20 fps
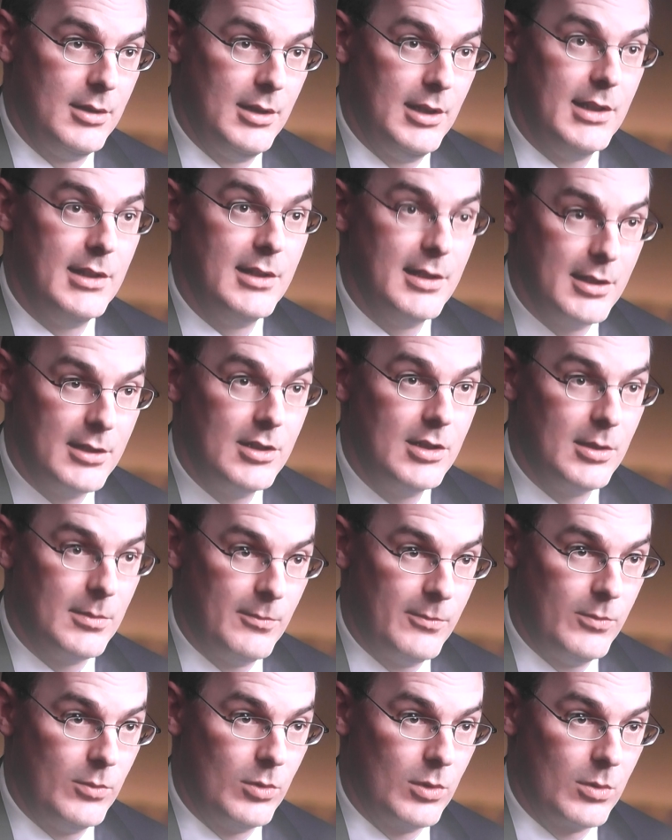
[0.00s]
He did
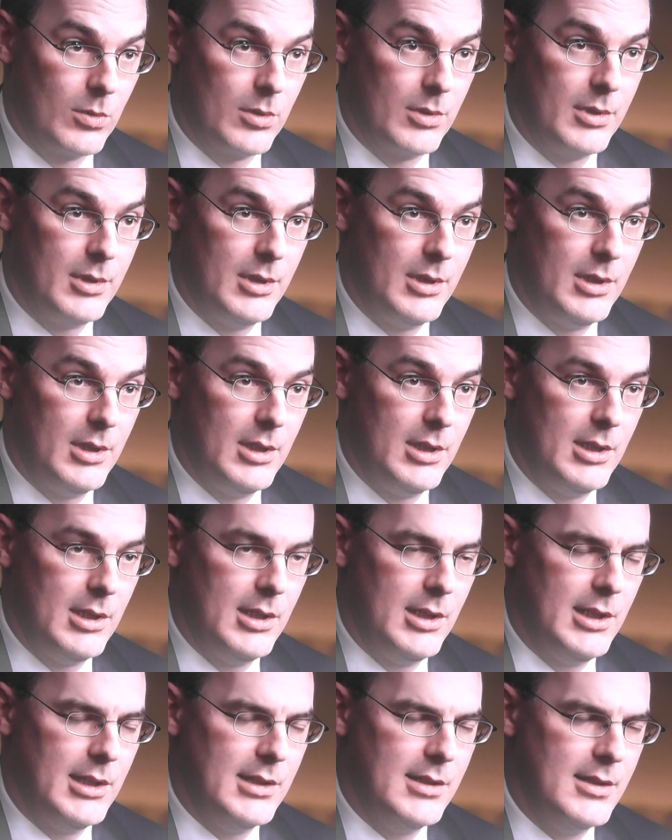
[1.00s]
come forward.
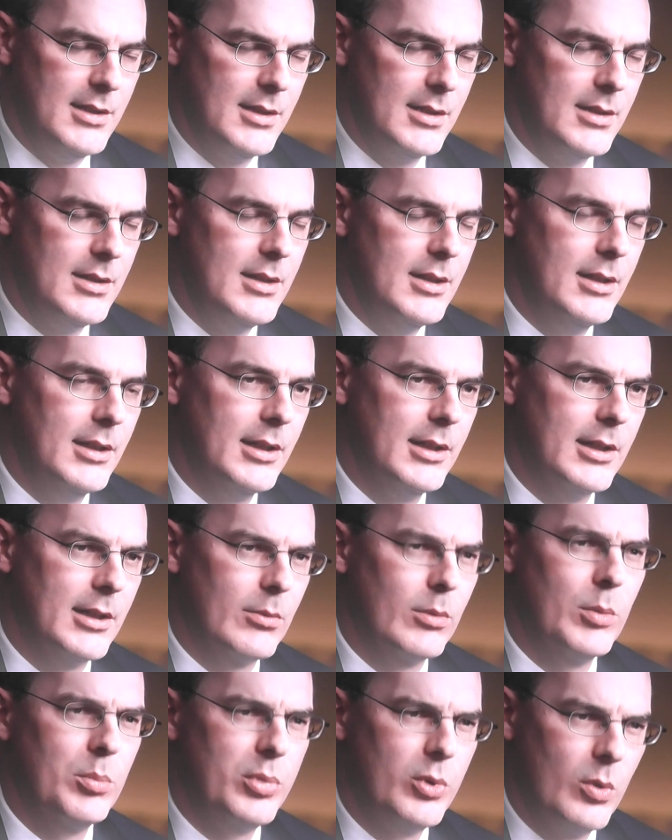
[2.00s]
He did
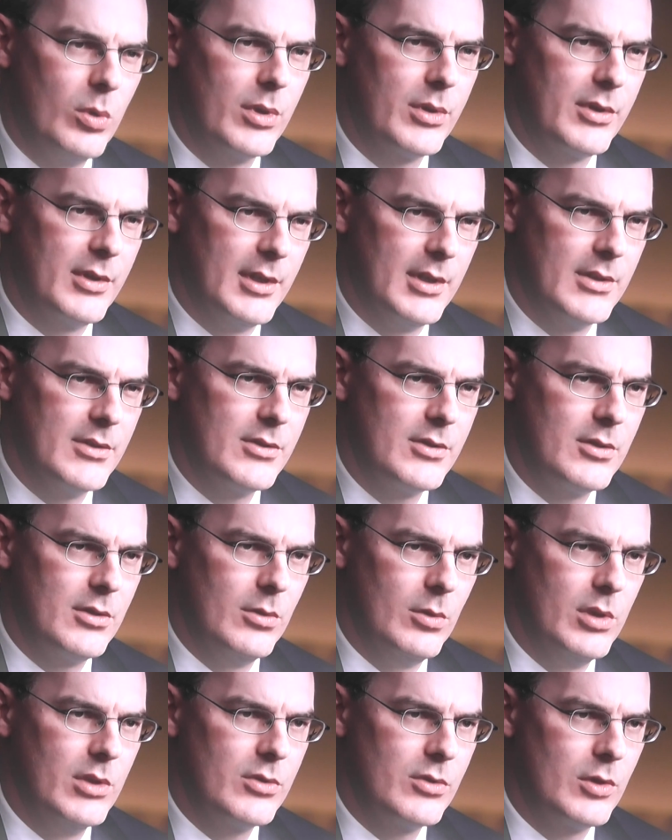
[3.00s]
report this
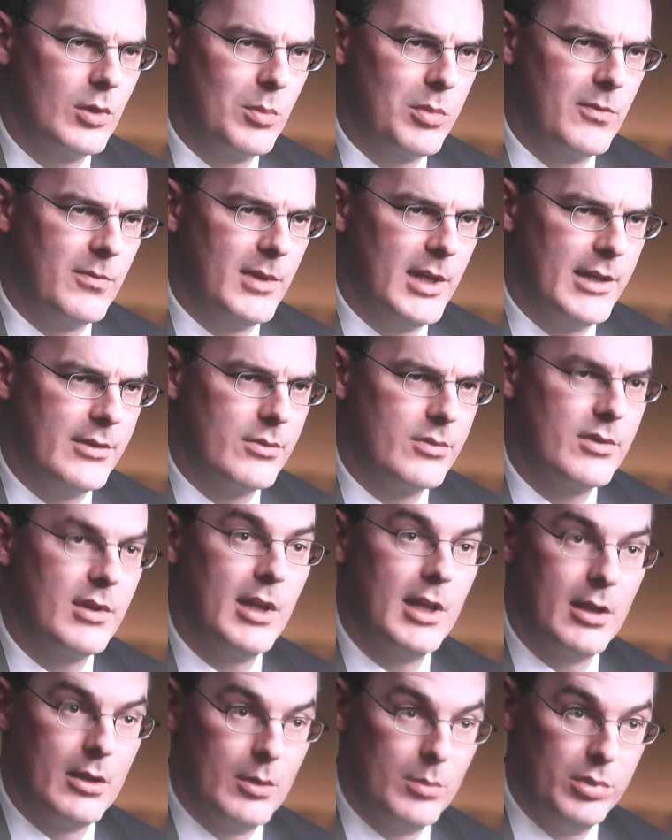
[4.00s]
to his supervisors, the
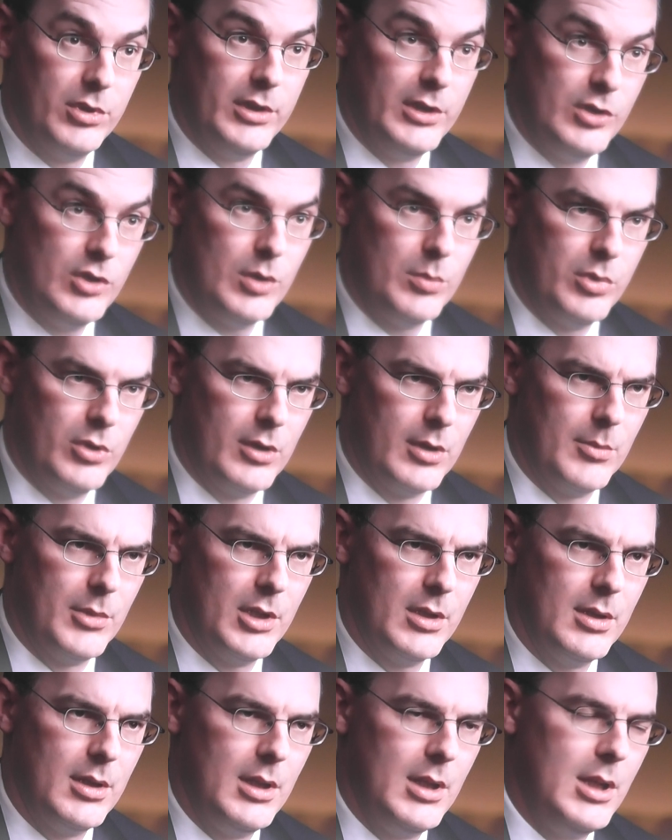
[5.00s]
head of the police
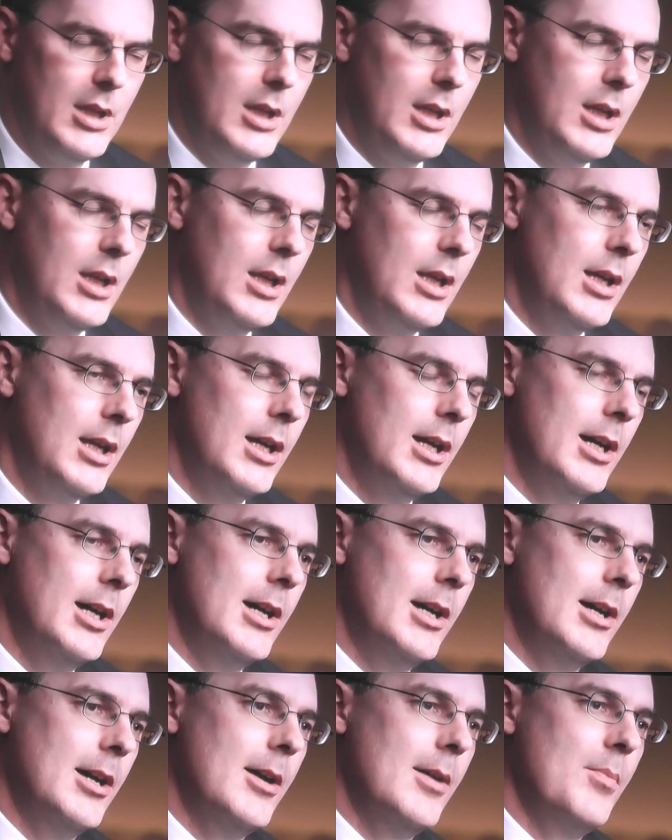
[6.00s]
department.
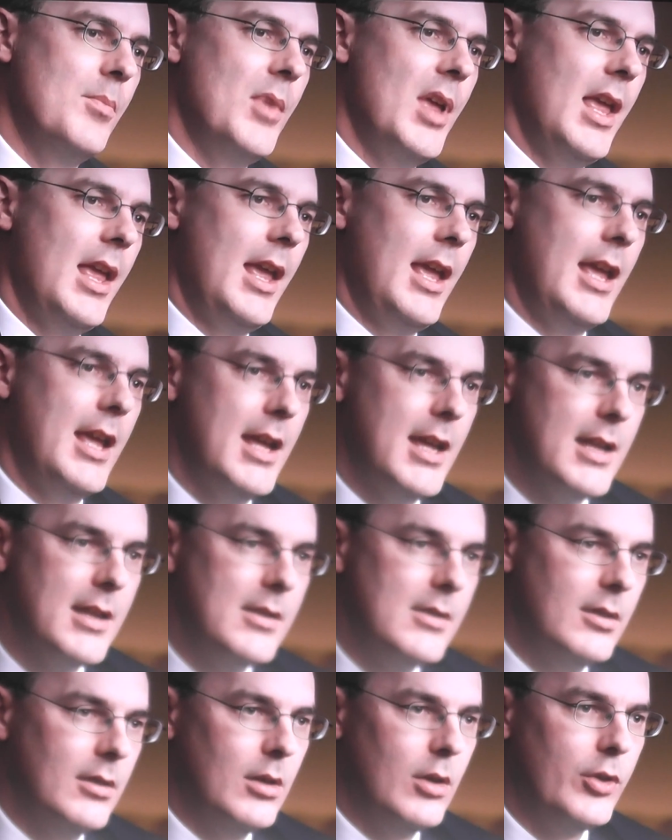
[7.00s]

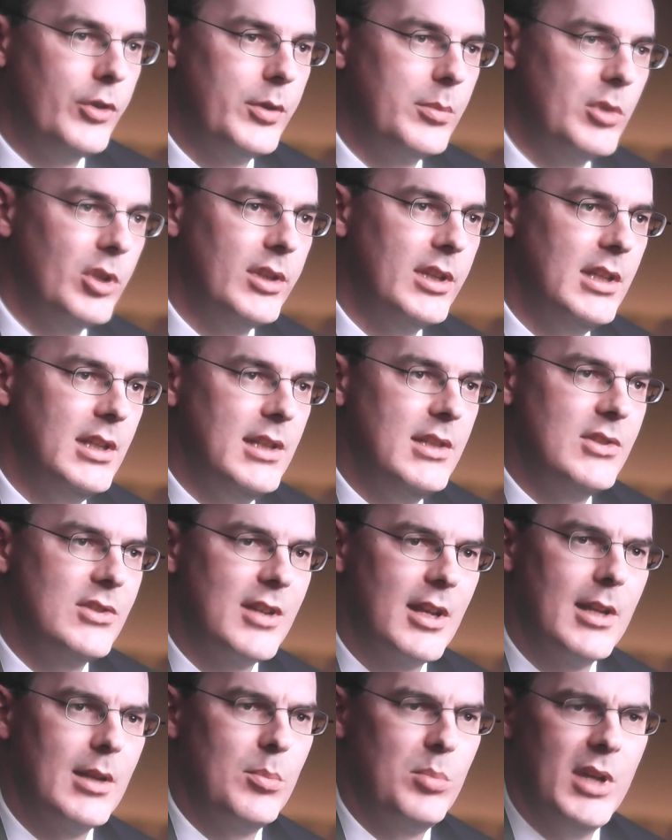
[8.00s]
And ultimately, he
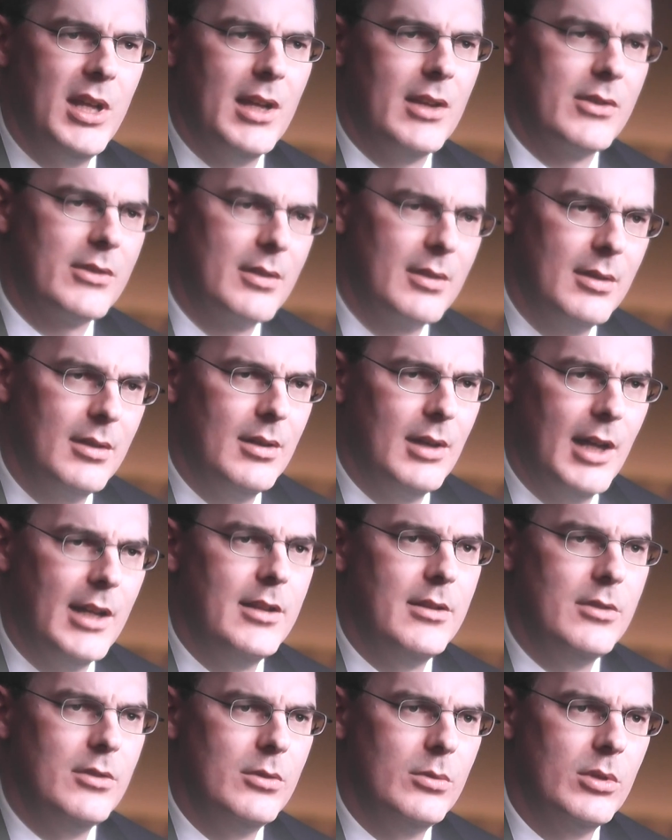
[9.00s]
said it best. I
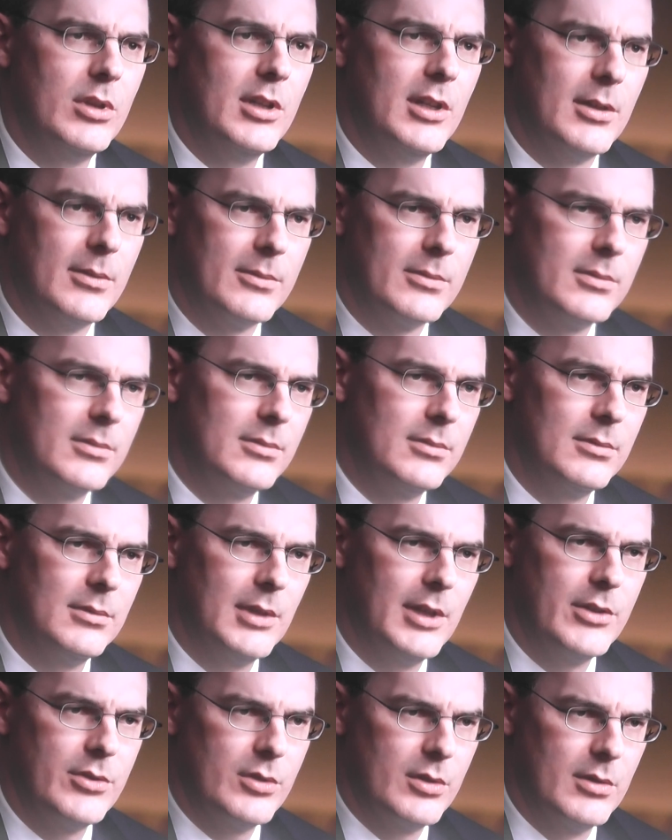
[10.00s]
didn't do enough.
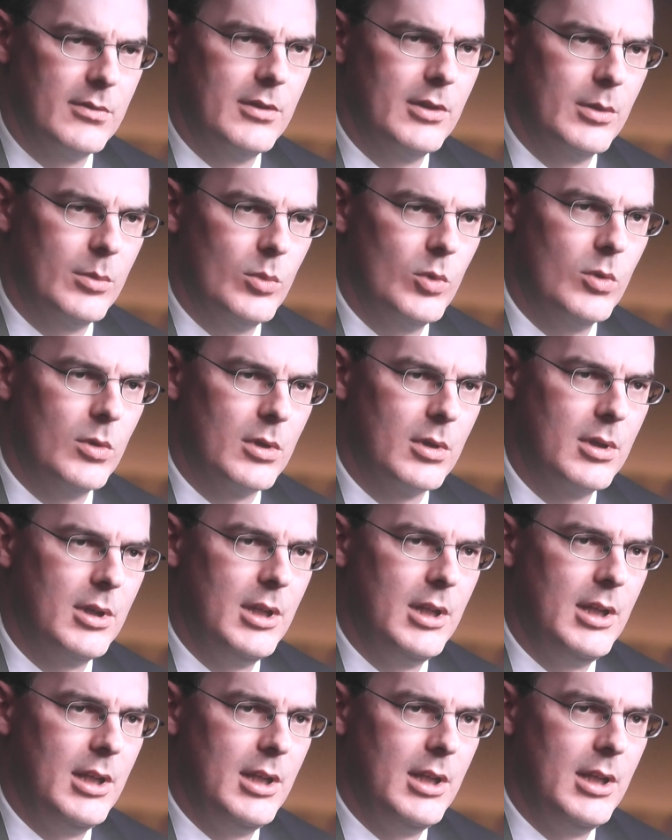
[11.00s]
I should have done more.